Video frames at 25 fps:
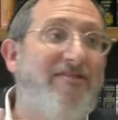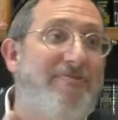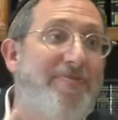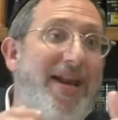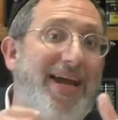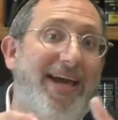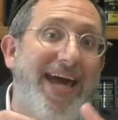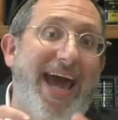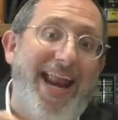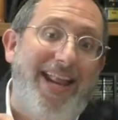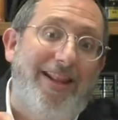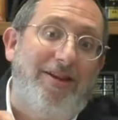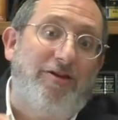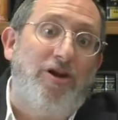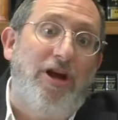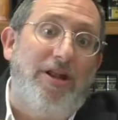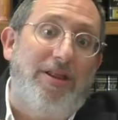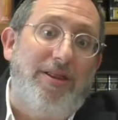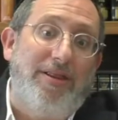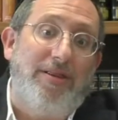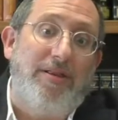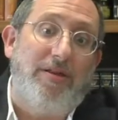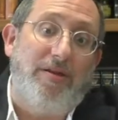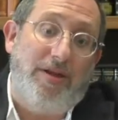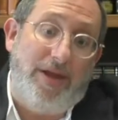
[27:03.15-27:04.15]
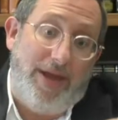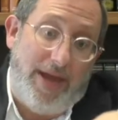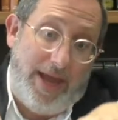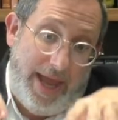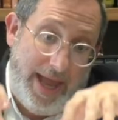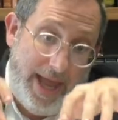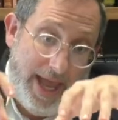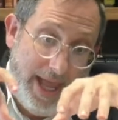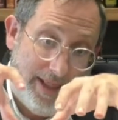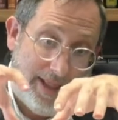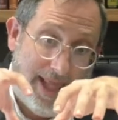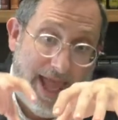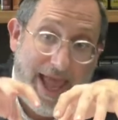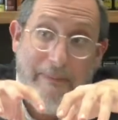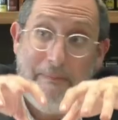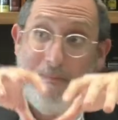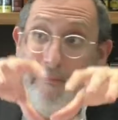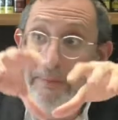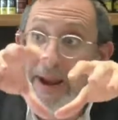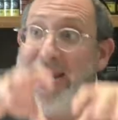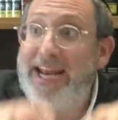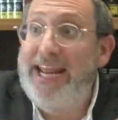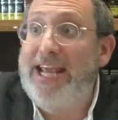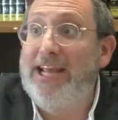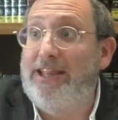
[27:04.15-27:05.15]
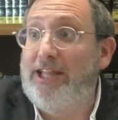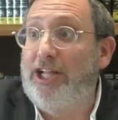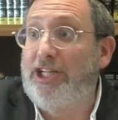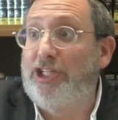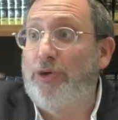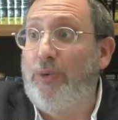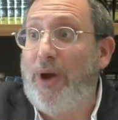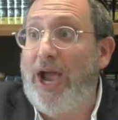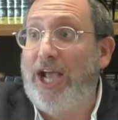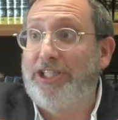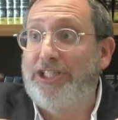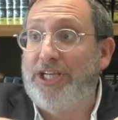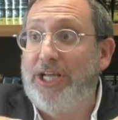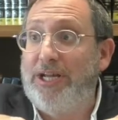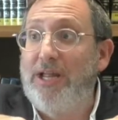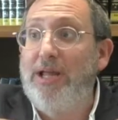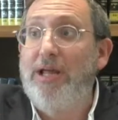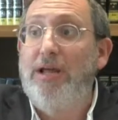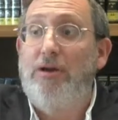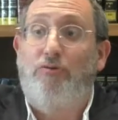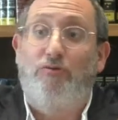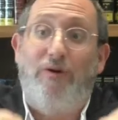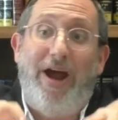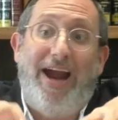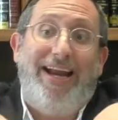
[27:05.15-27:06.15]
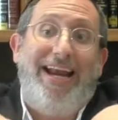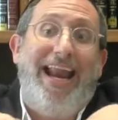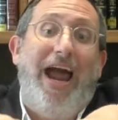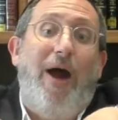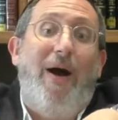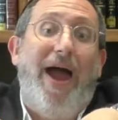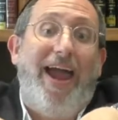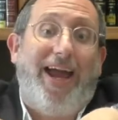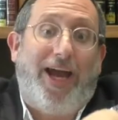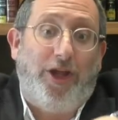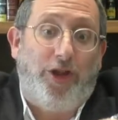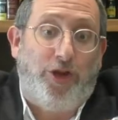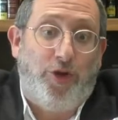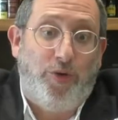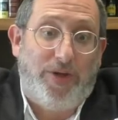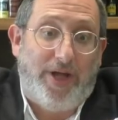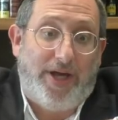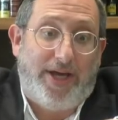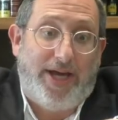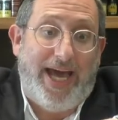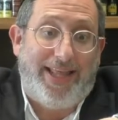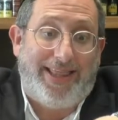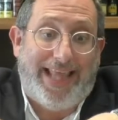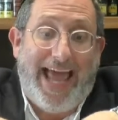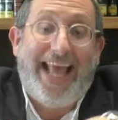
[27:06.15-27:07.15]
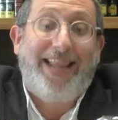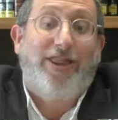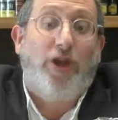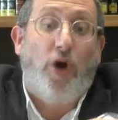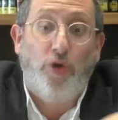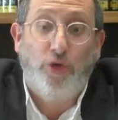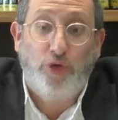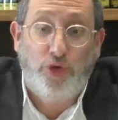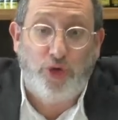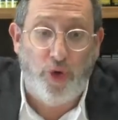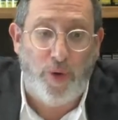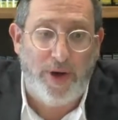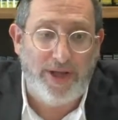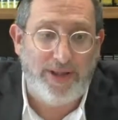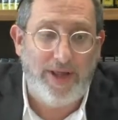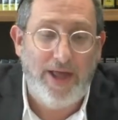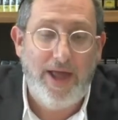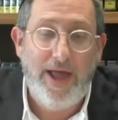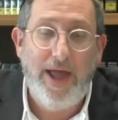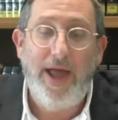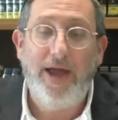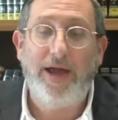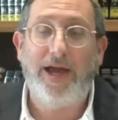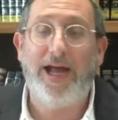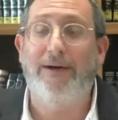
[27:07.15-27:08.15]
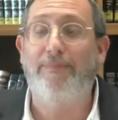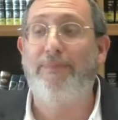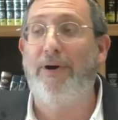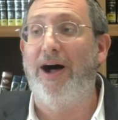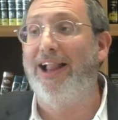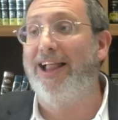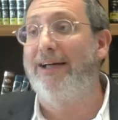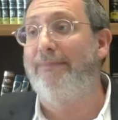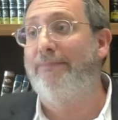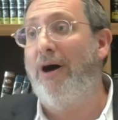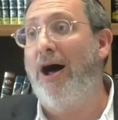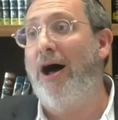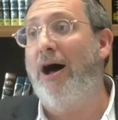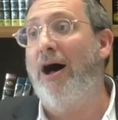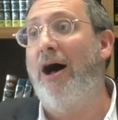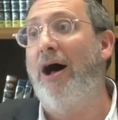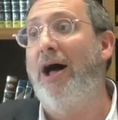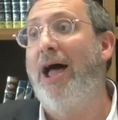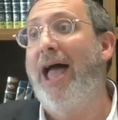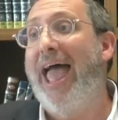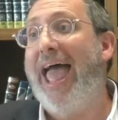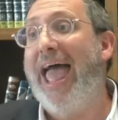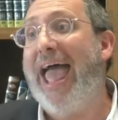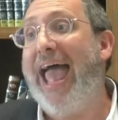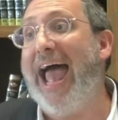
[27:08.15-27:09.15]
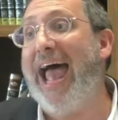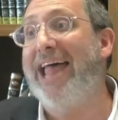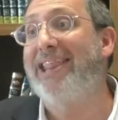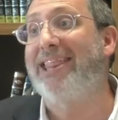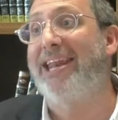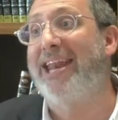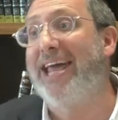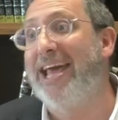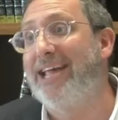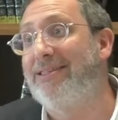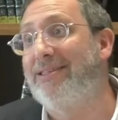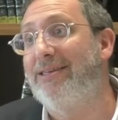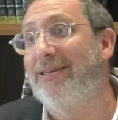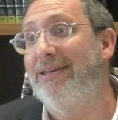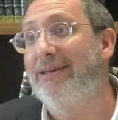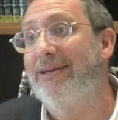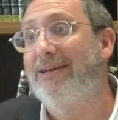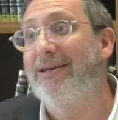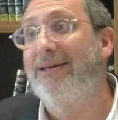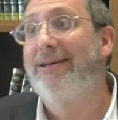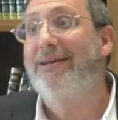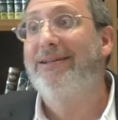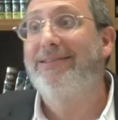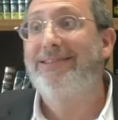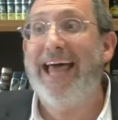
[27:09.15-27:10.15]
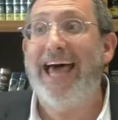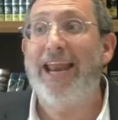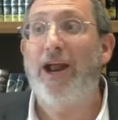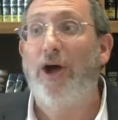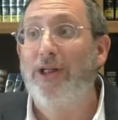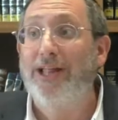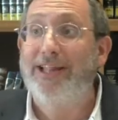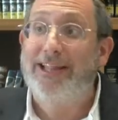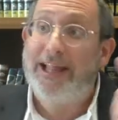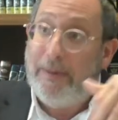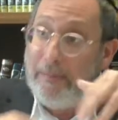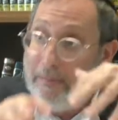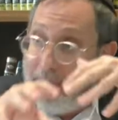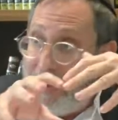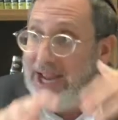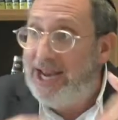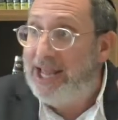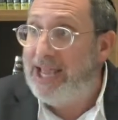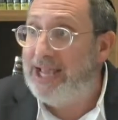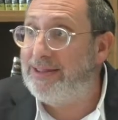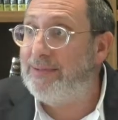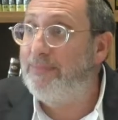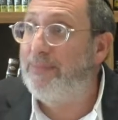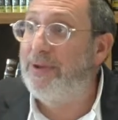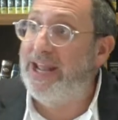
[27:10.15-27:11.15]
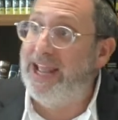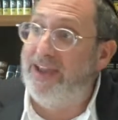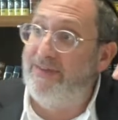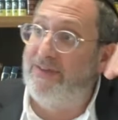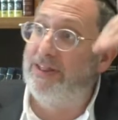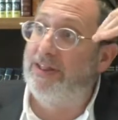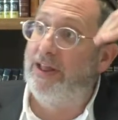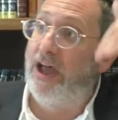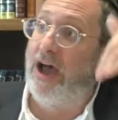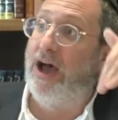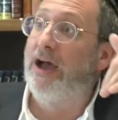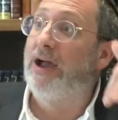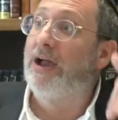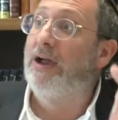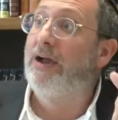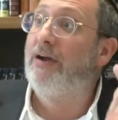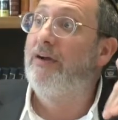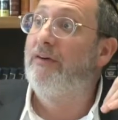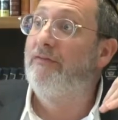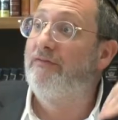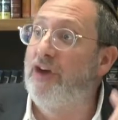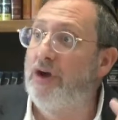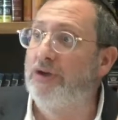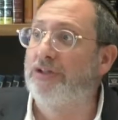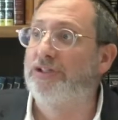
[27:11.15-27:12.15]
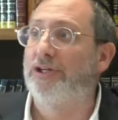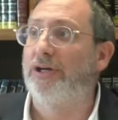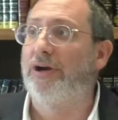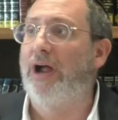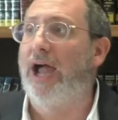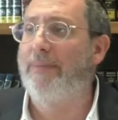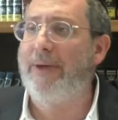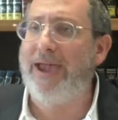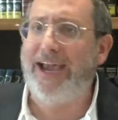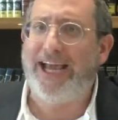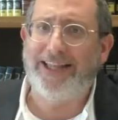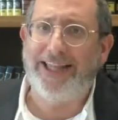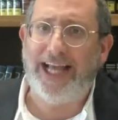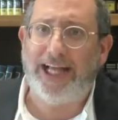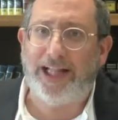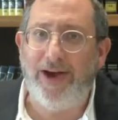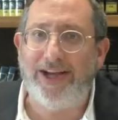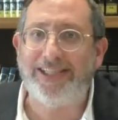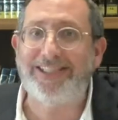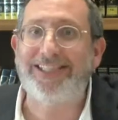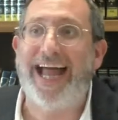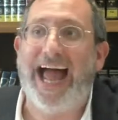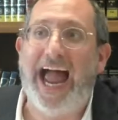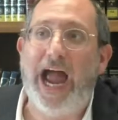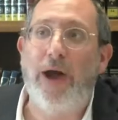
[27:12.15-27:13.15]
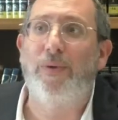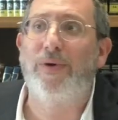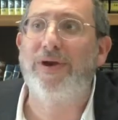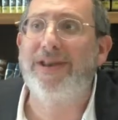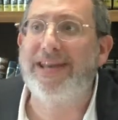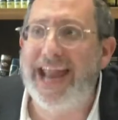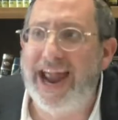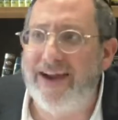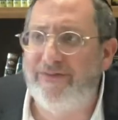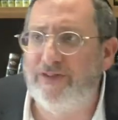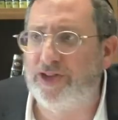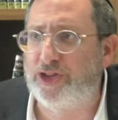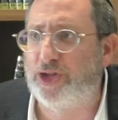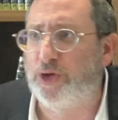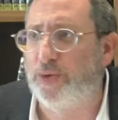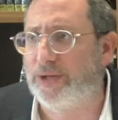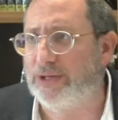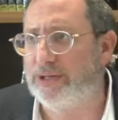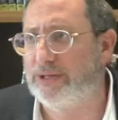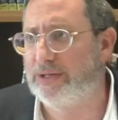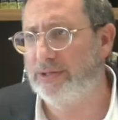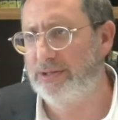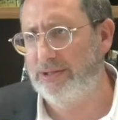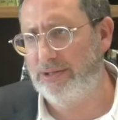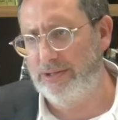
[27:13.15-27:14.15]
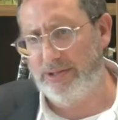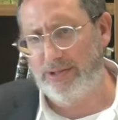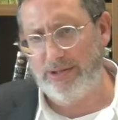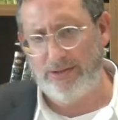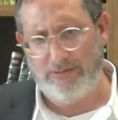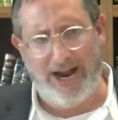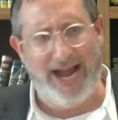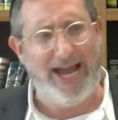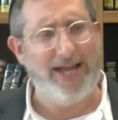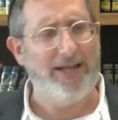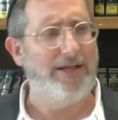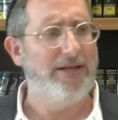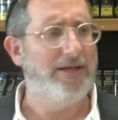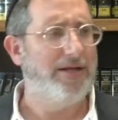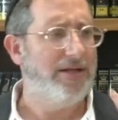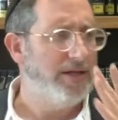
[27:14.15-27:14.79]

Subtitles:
Lachet is just the immediate situation. Right now I could do the Chet, I don't do it. Kabbalah Haba has in it, not only the immediate, but even the future. I make a declaration, I will never do it. Right?